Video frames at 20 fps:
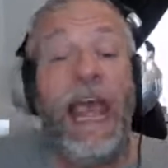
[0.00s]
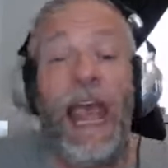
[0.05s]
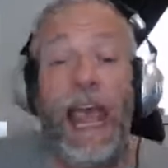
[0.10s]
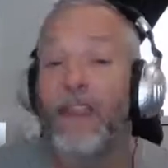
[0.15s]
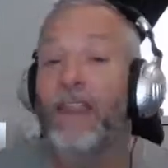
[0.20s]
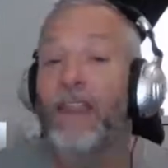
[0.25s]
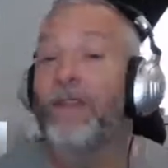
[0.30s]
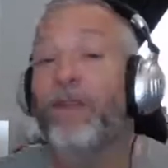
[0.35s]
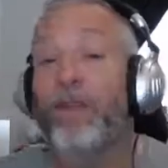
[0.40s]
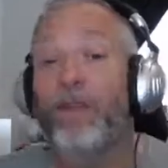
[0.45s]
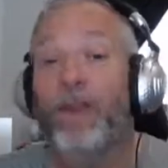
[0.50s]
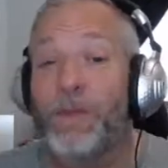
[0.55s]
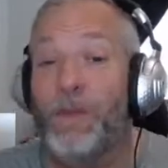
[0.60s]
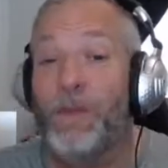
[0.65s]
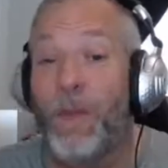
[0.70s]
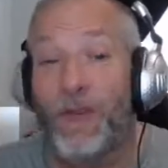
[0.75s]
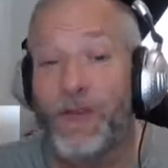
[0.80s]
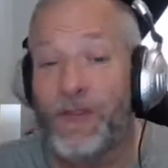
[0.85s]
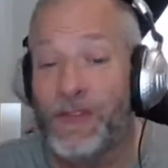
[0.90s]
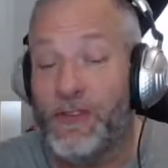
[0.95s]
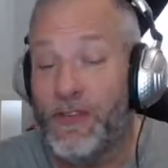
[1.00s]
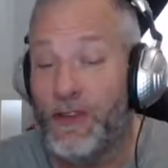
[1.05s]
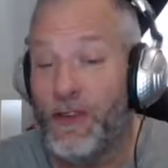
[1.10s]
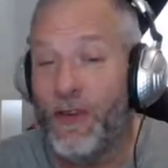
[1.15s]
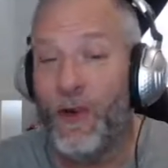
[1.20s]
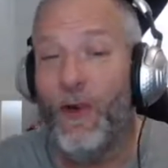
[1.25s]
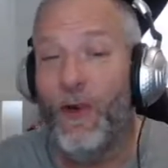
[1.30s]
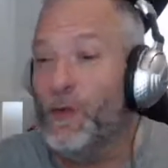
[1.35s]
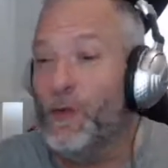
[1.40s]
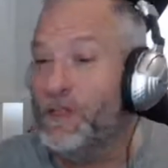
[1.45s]
And the first person
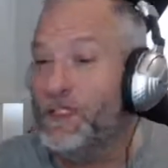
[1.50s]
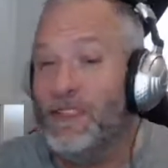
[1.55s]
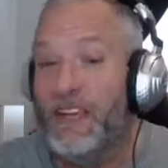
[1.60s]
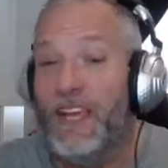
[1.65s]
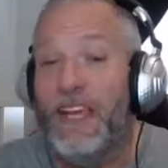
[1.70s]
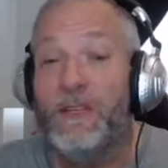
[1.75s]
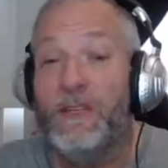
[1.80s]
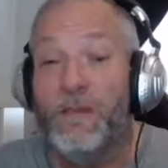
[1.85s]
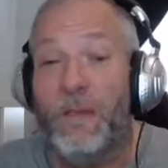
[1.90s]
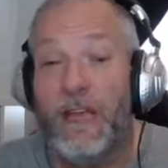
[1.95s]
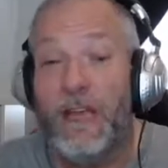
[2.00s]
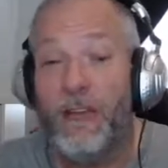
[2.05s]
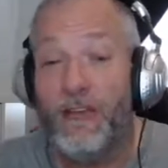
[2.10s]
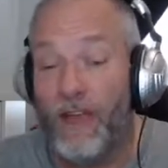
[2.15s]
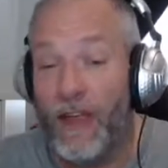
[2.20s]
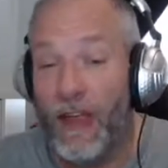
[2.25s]
who sees me